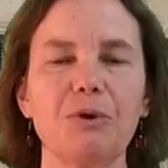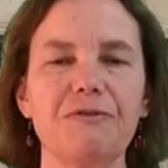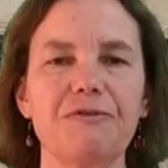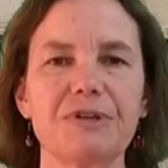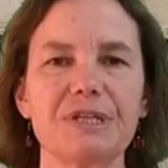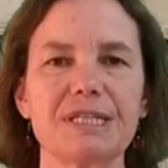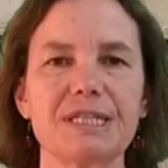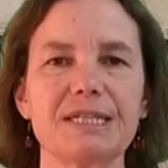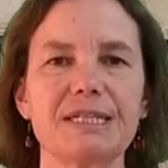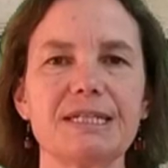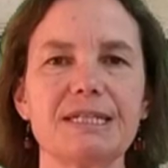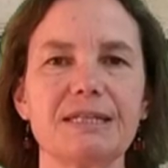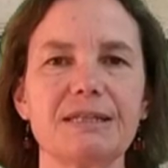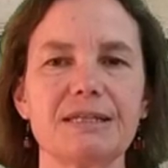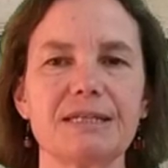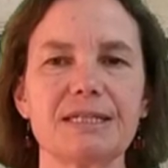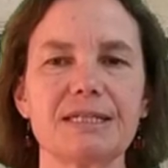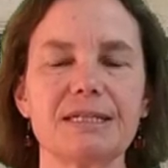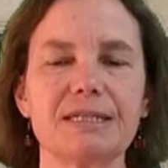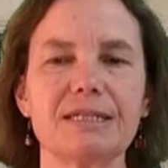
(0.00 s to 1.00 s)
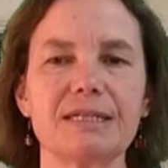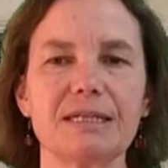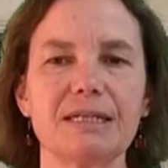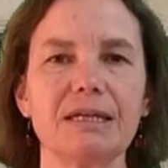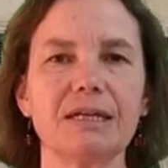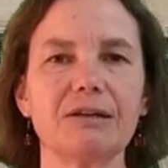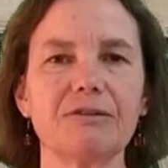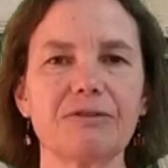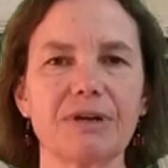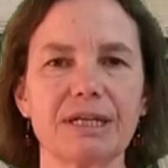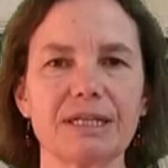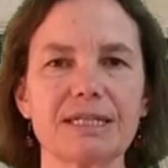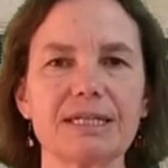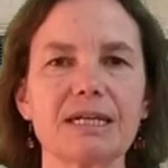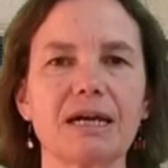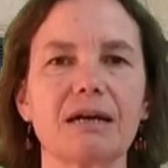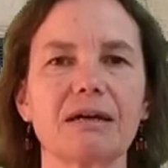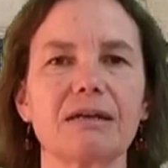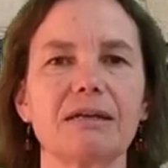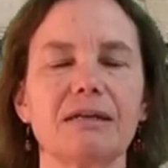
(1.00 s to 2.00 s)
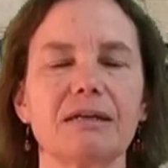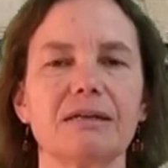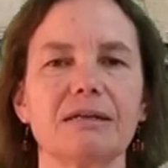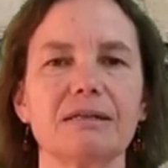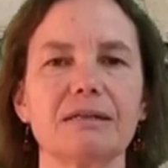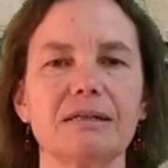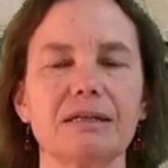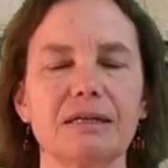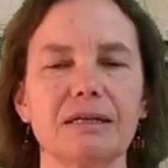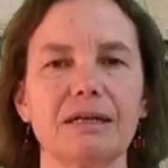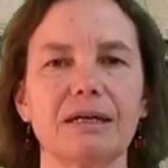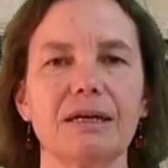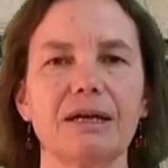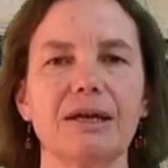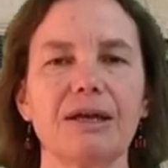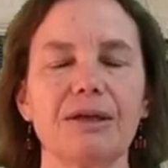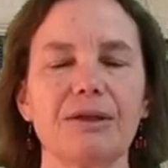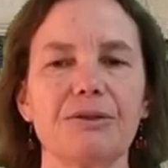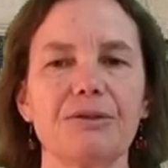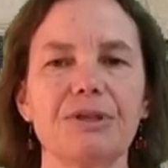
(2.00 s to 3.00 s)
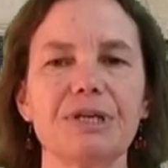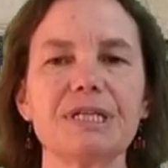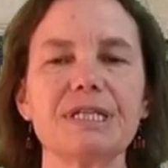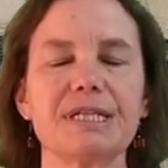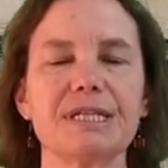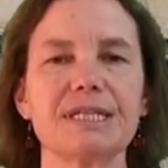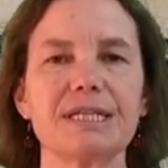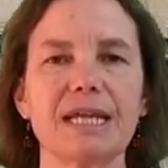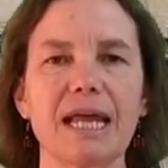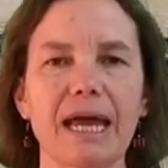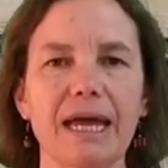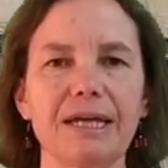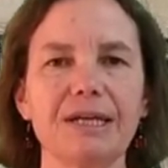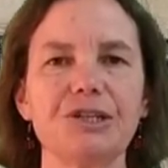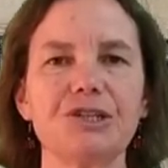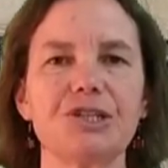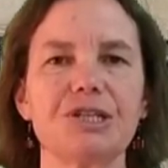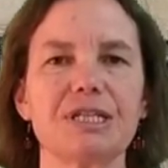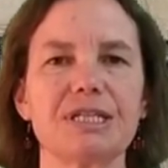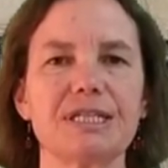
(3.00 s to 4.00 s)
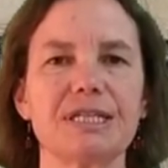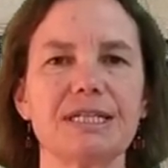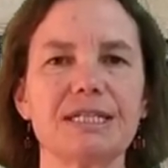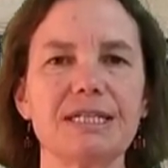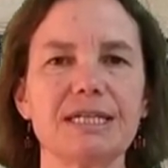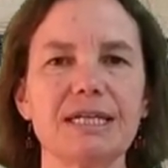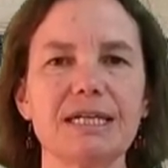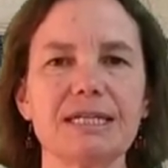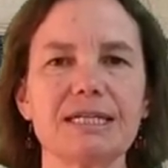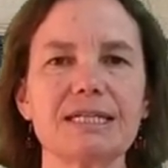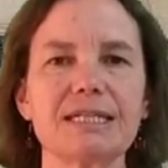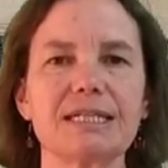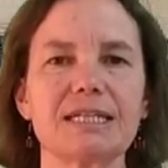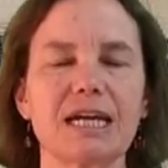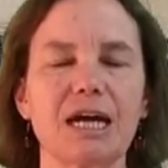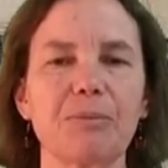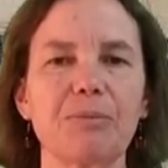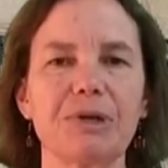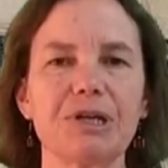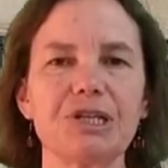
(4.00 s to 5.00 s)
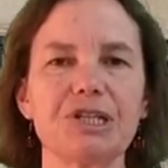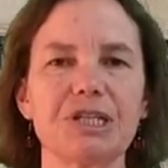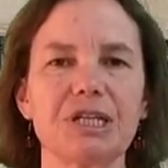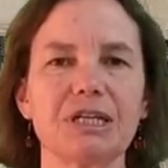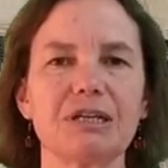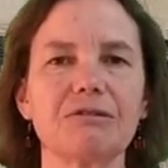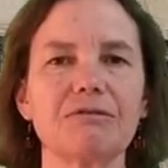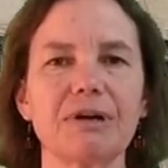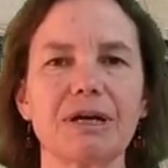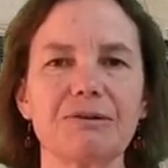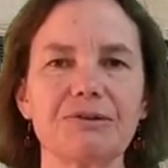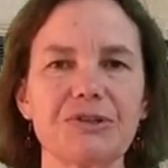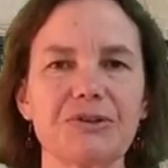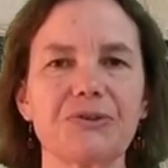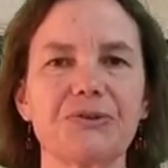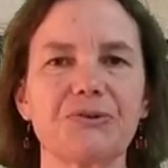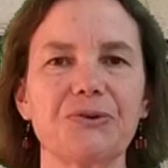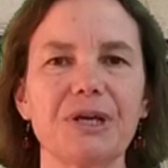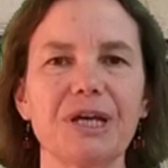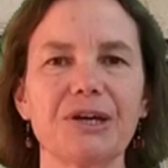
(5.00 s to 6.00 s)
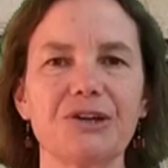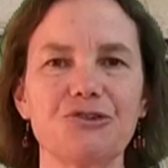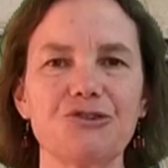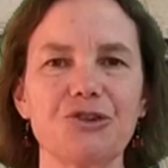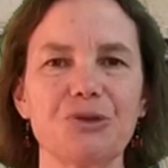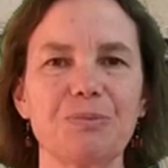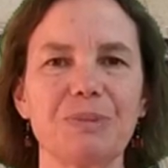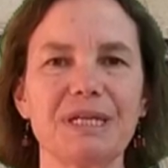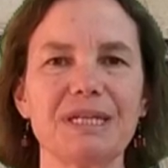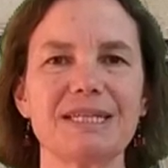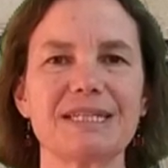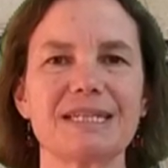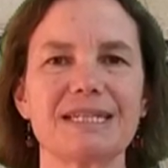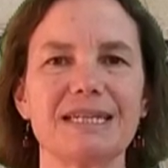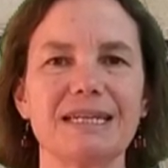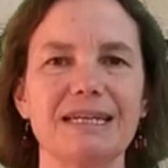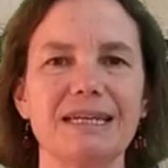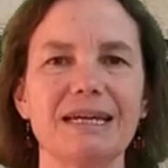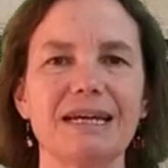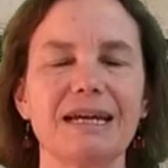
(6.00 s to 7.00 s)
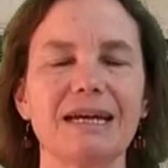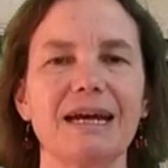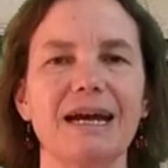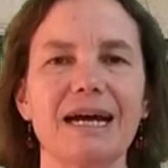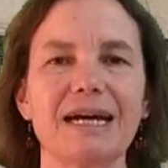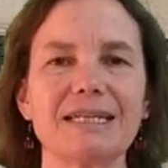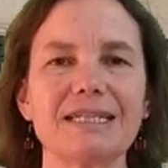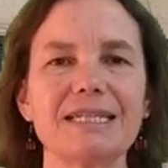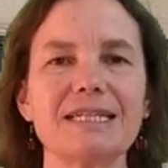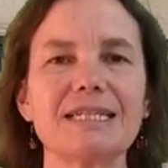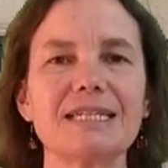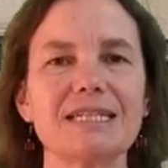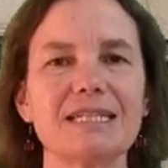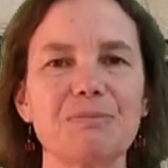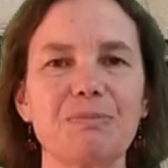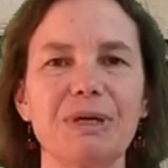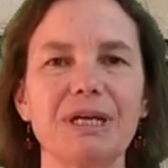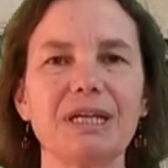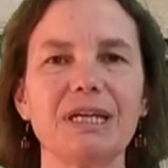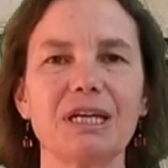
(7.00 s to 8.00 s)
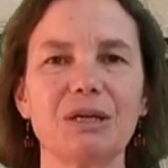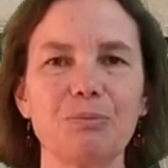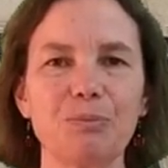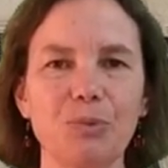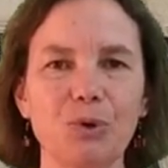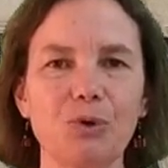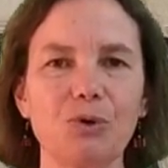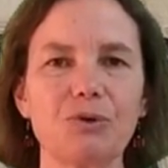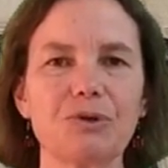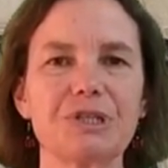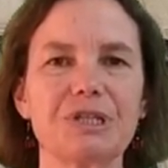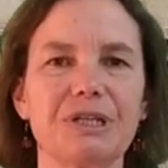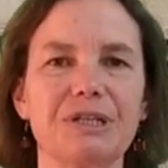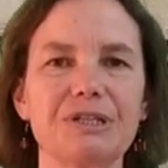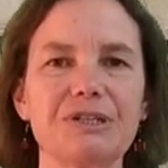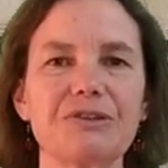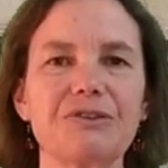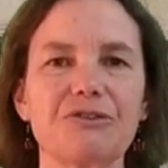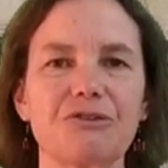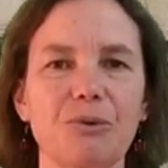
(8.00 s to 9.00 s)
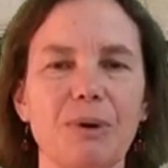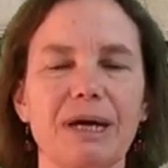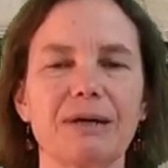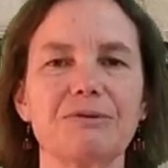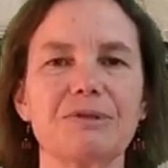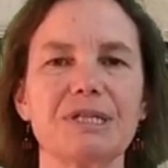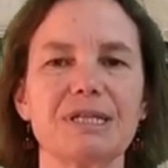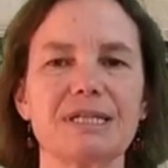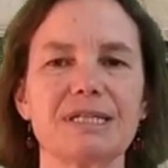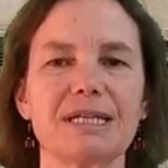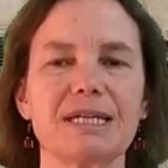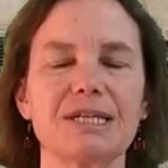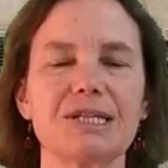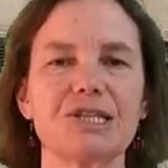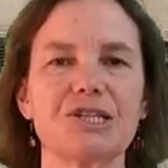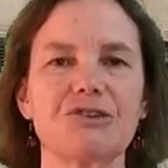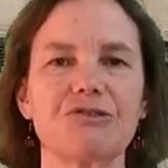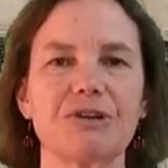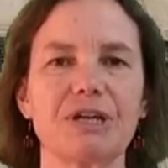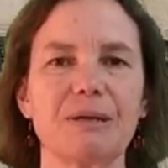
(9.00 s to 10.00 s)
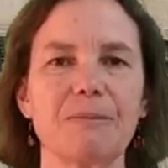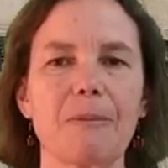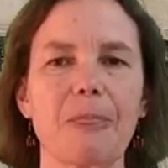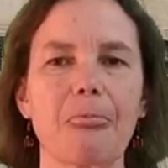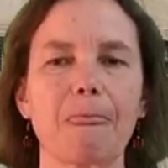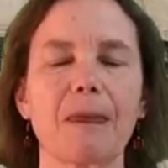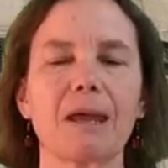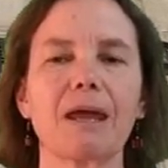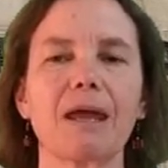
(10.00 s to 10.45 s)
We visited the city of Antakya. This is an ancient city established in around 300 BC, and it has been important throughout its history.